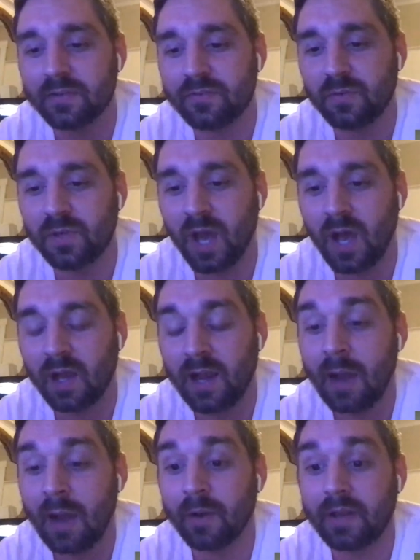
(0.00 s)
young.
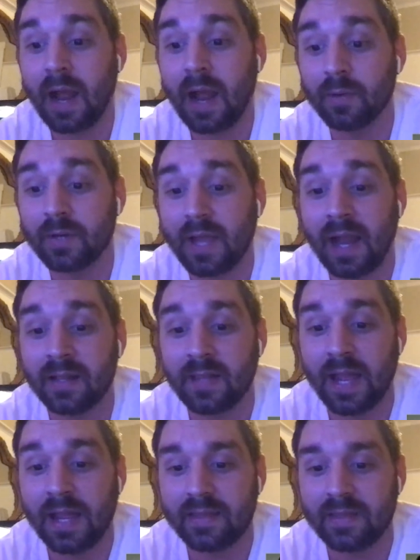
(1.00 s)
I would kind of
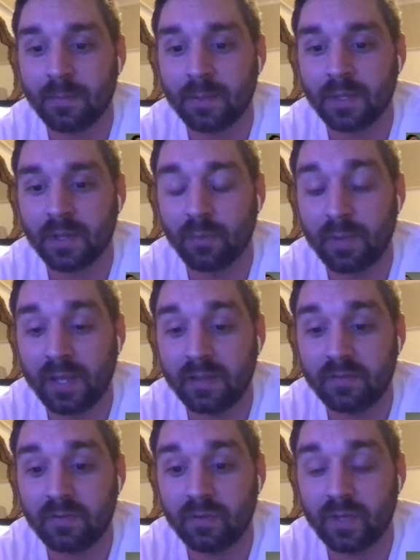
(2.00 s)
liken them a little
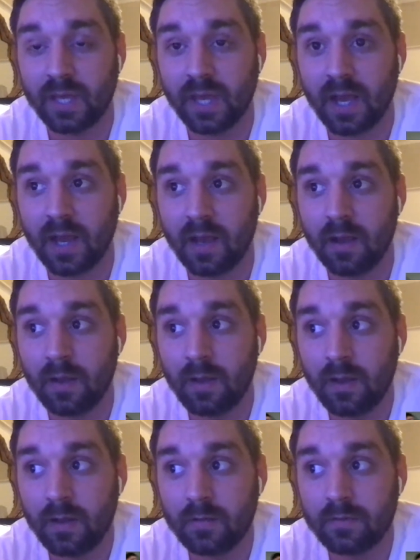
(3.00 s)
bit to the
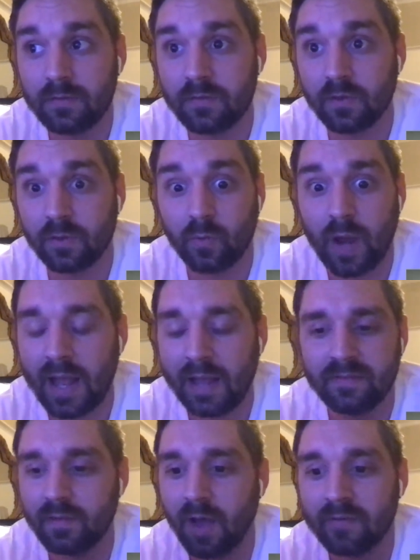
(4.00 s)

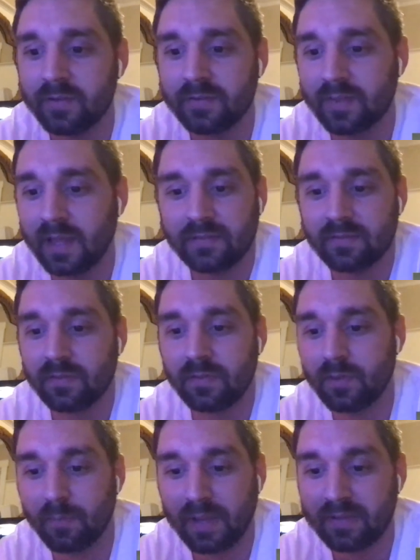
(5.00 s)
Reds. Obviously, that's the best